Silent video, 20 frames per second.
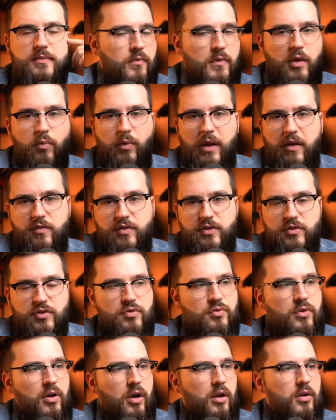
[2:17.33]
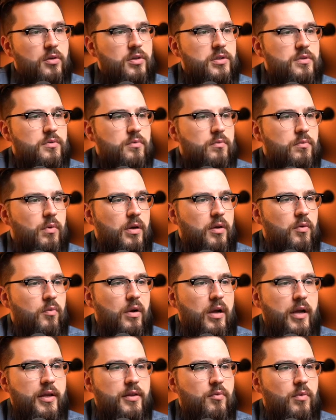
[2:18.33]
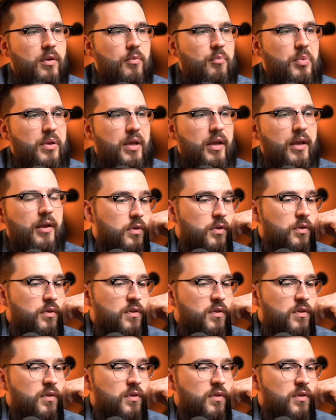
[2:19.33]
And we have it in 2 colors, one white and one pink.